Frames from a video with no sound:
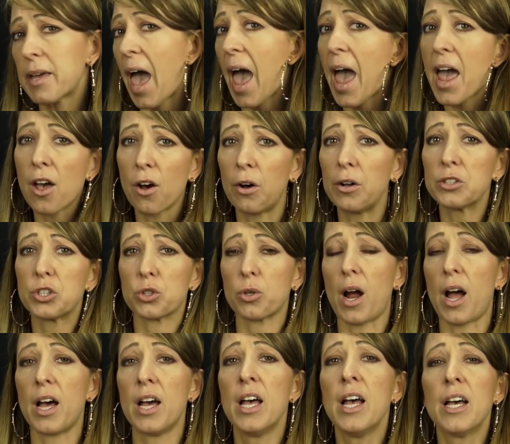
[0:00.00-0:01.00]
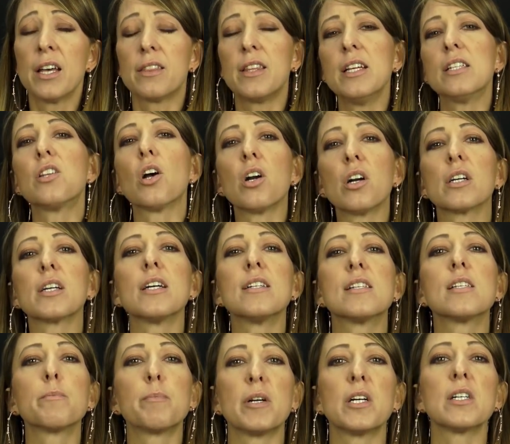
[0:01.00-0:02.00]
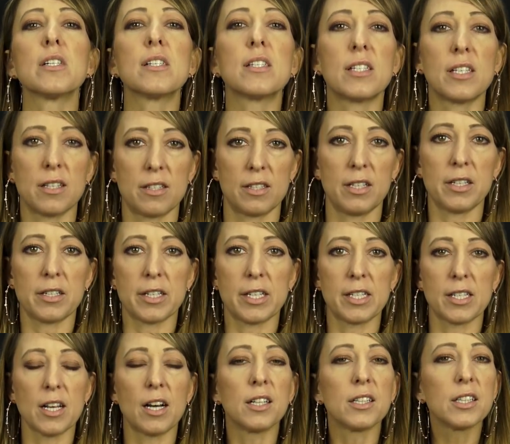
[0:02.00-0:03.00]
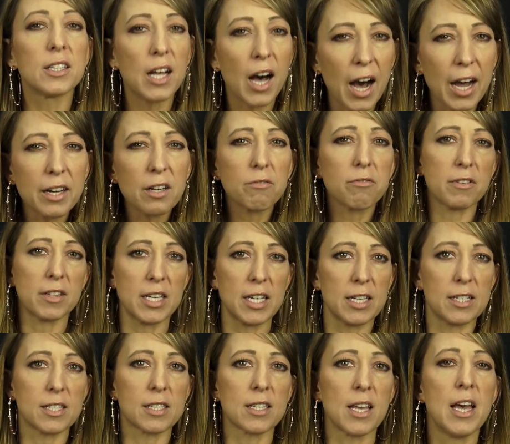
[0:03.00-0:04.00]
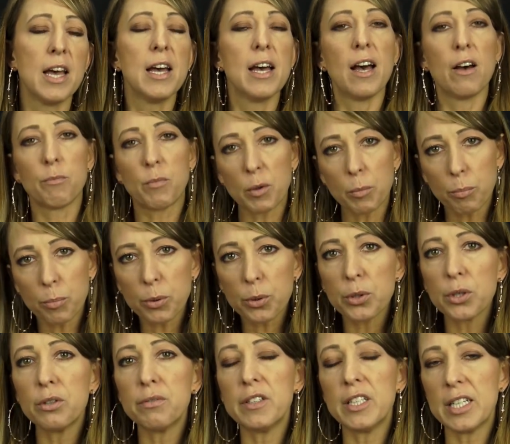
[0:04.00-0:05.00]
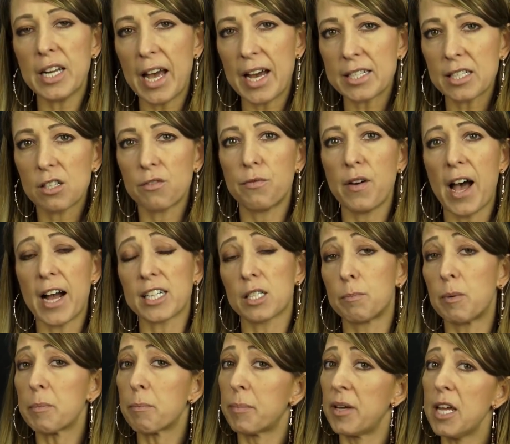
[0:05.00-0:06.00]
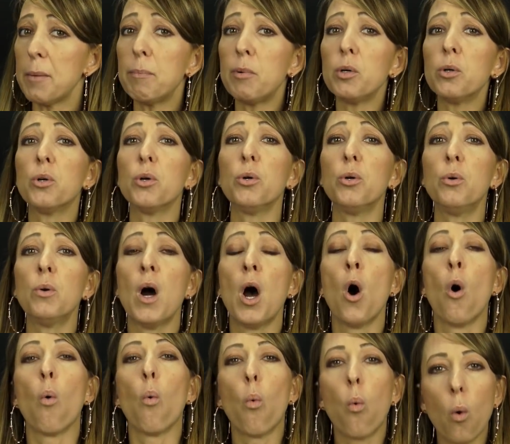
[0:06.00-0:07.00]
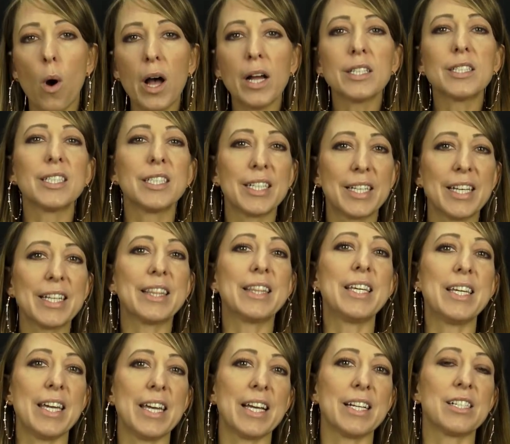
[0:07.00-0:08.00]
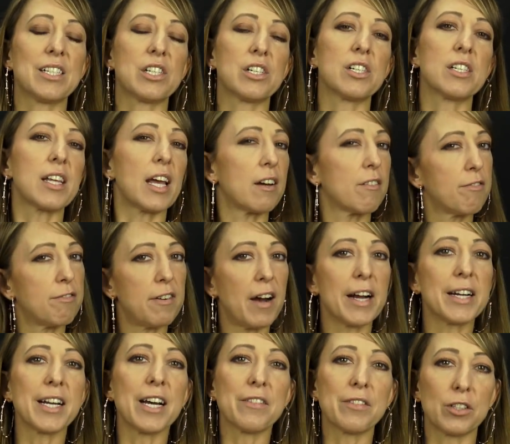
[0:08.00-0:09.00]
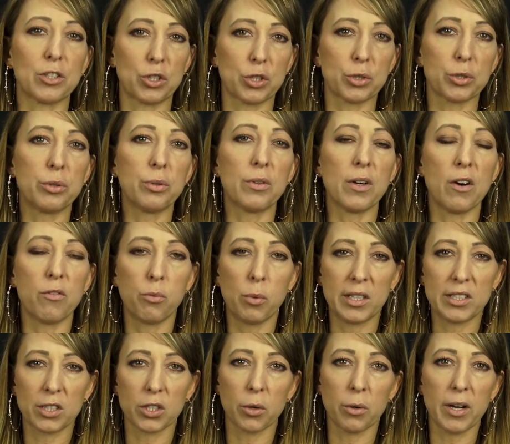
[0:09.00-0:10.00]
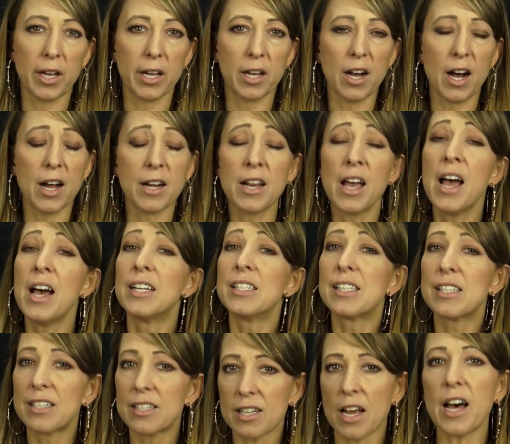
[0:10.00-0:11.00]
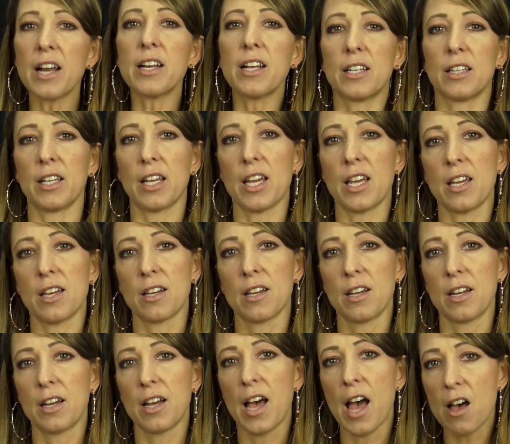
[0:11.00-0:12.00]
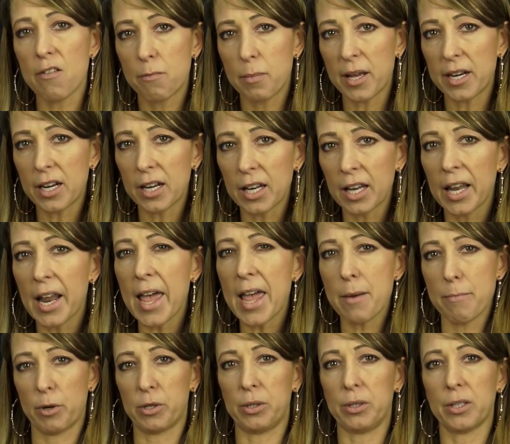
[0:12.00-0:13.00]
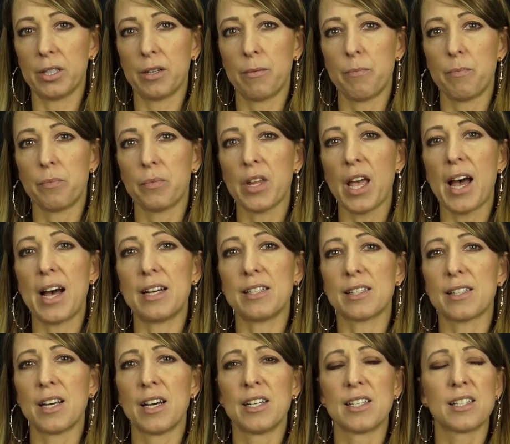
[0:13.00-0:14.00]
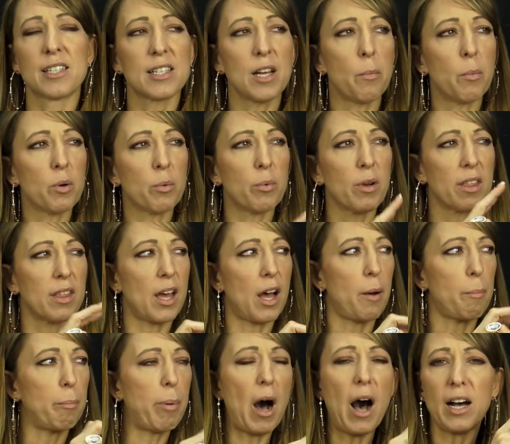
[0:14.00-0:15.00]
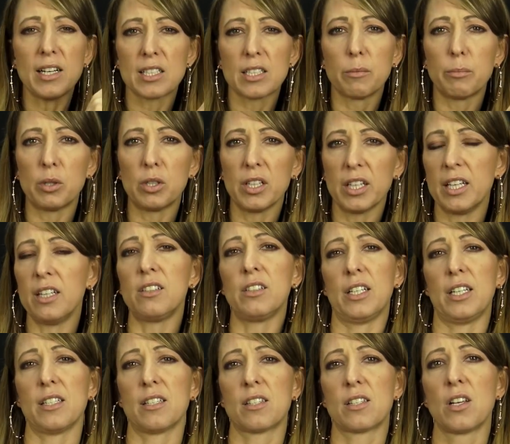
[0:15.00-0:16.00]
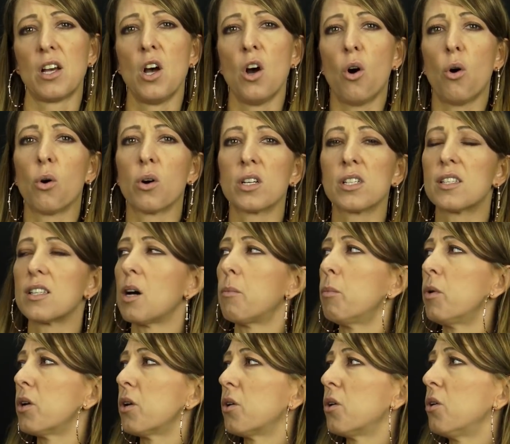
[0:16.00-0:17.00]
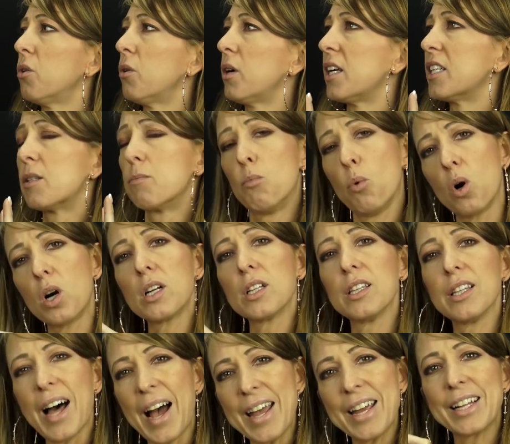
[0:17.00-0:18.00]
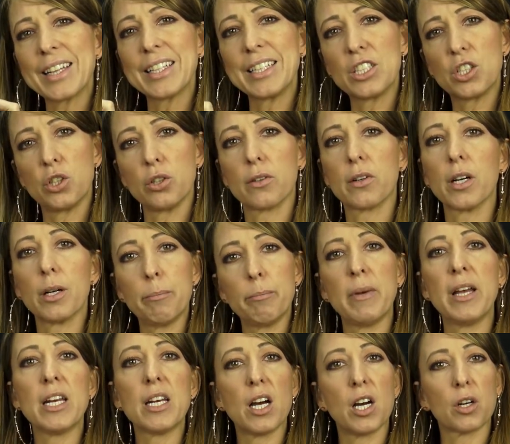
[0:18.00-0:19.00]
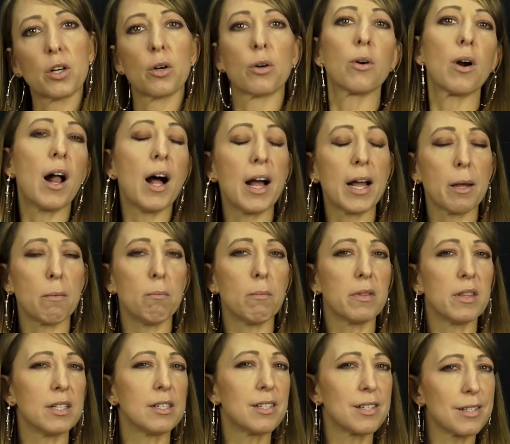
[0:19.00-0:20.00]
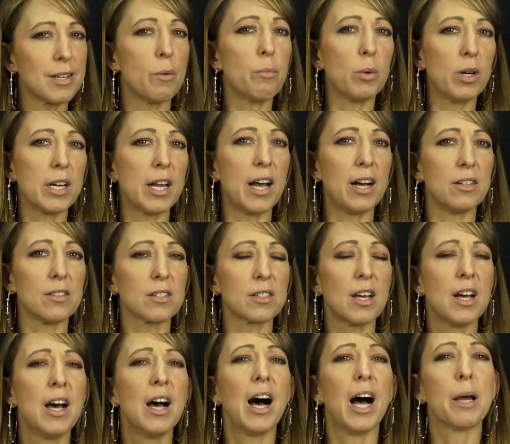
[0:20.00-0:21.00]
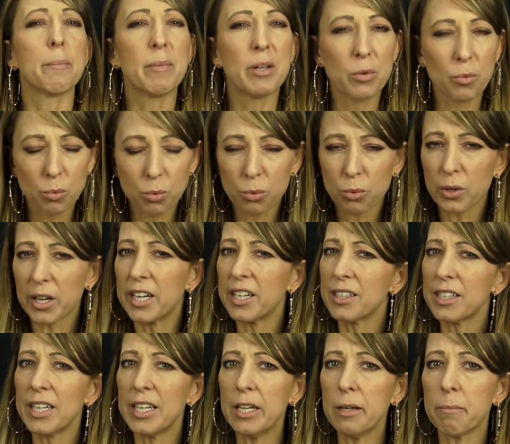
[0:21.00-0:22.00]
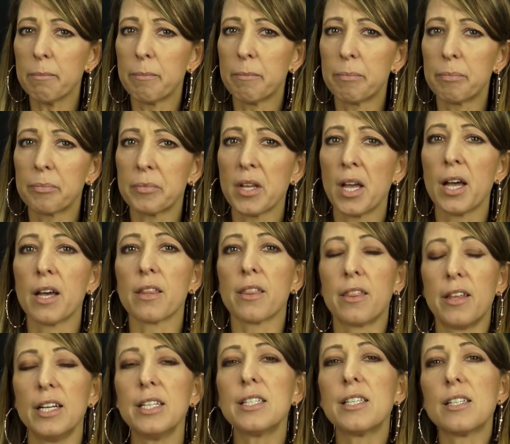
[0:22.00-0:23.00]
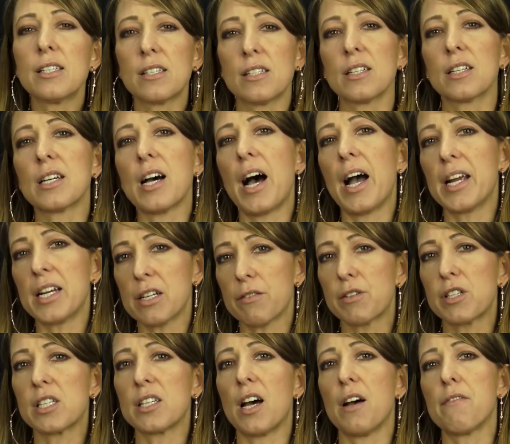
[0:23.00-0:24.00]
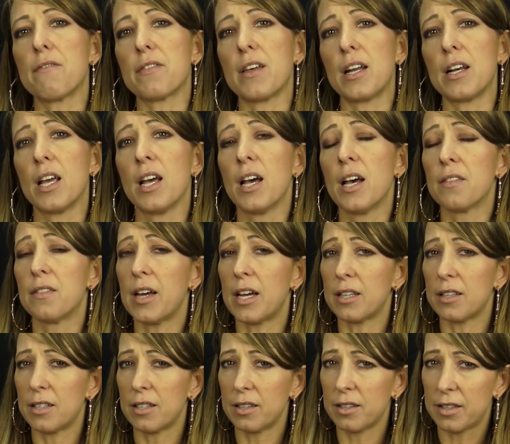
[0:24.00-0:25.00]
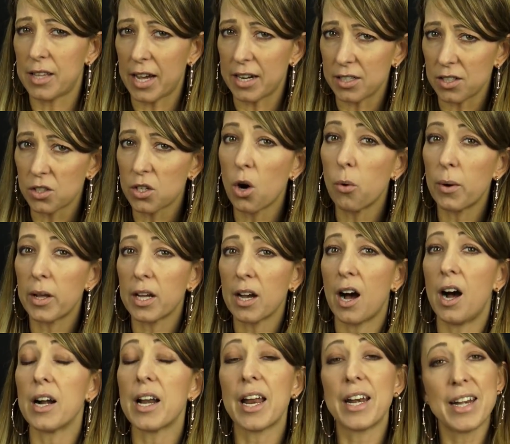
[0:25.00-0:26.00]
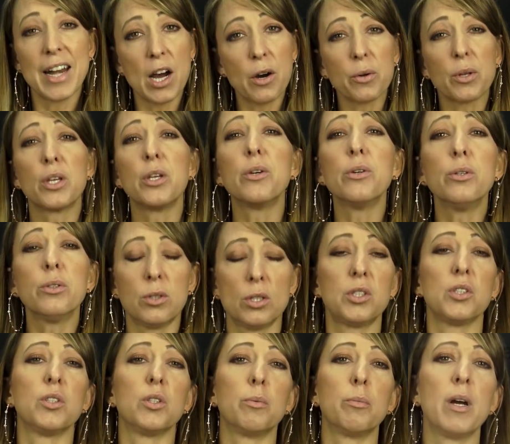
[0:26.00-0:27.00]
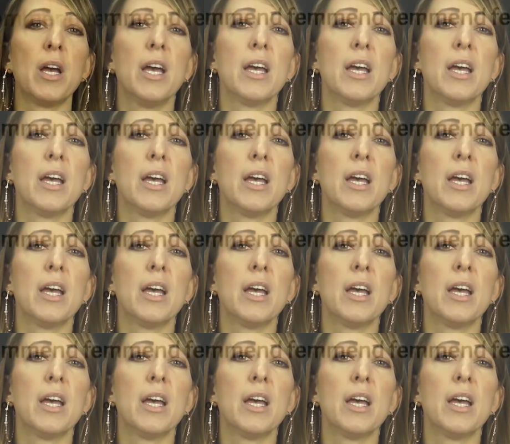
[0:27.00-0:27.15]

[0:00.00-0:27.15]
MK Ultra. These aren't conspiracy theories. A lot of these have been proven as facts. But people who want to get the answers and find out the truth of what's going on suddenly have been labeled as someone with a possible illness or someone who is more likely to commit a crime than someone else. I mean, really? This is the kind of stuff that is going on. And now YouTube